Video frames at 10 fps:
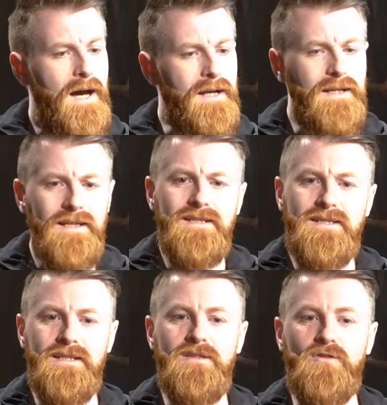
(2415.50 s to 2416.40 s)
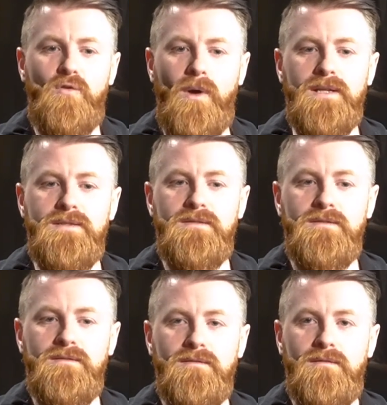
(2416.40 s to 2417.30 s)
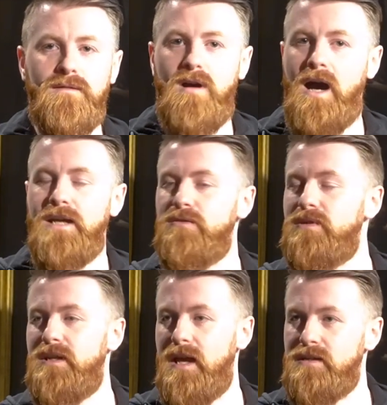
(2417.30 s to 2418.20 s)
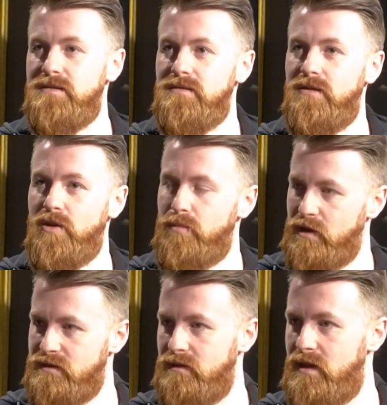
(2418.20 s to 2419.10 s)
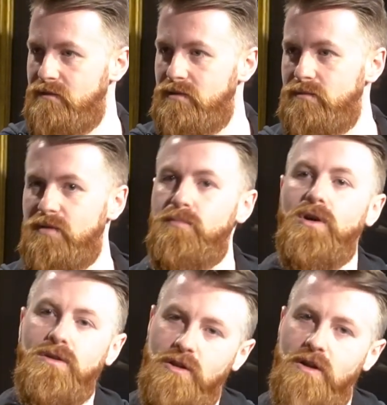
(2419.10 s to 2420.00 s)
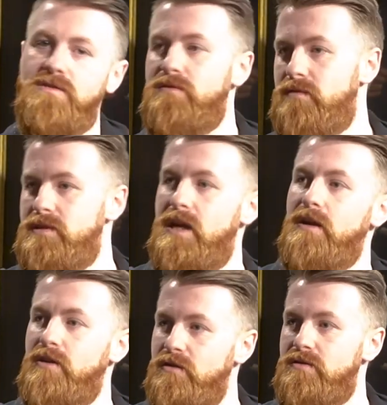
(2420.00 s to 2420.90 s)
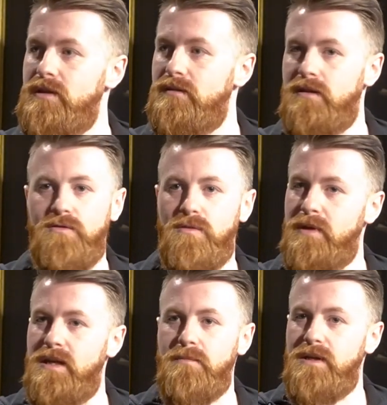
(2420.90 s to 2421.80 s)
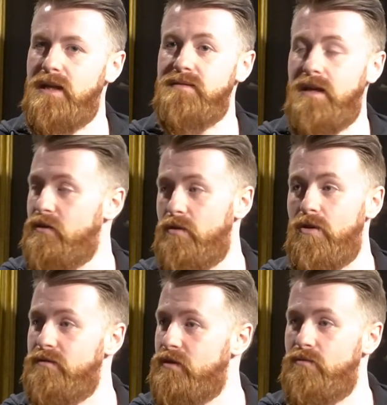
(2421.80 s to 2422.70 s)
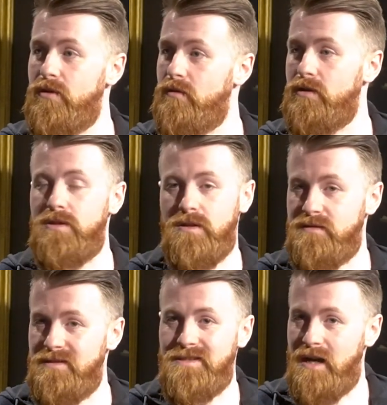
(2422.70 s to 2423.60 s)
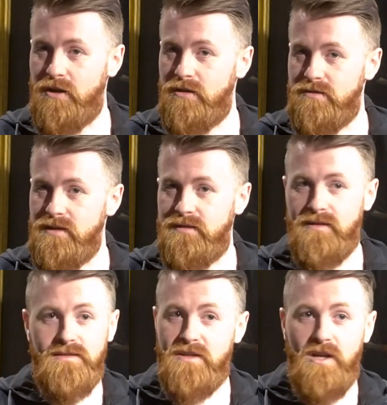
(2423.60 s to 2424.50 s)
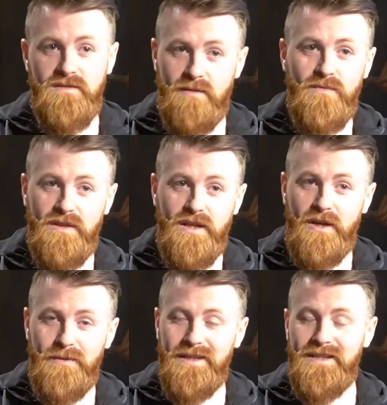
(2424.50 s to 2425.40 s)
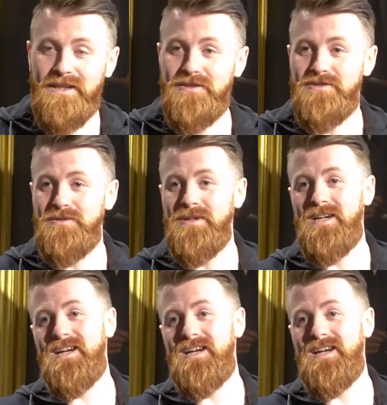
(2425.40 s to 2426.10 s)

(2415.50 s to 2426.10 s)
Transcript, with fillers: And I kind of didn't quite. I don't connect on a personal level with putting a curse over entire country. I don't know about anybody else. I don't often run around cursing entire countries. It's not something that I really get into.